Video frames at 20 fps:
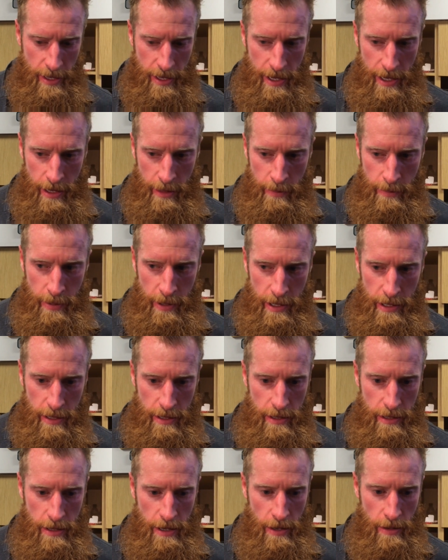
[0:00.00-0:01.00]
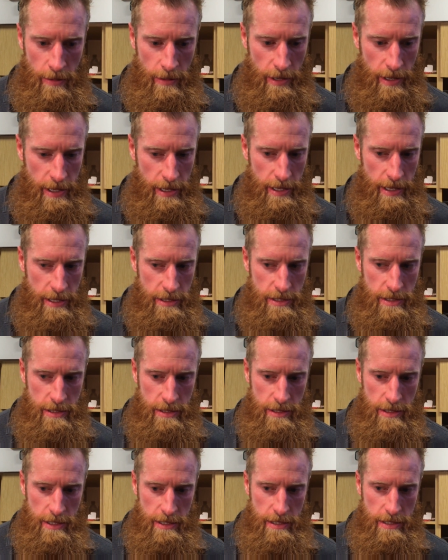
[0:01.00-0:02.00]
uh, but you know it,
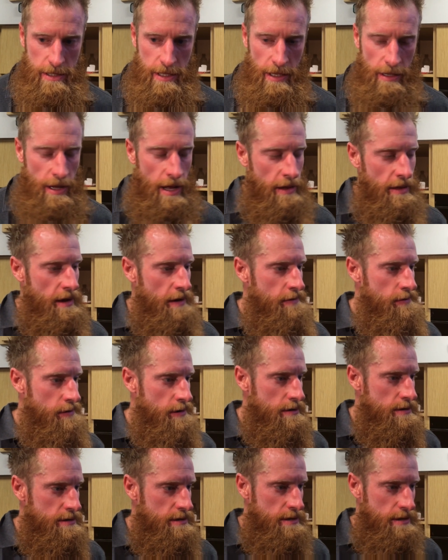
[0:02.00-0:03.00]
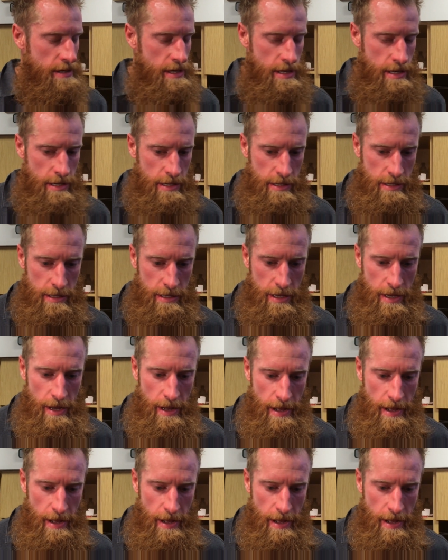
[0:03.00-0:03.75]
it's it's still all there for us, and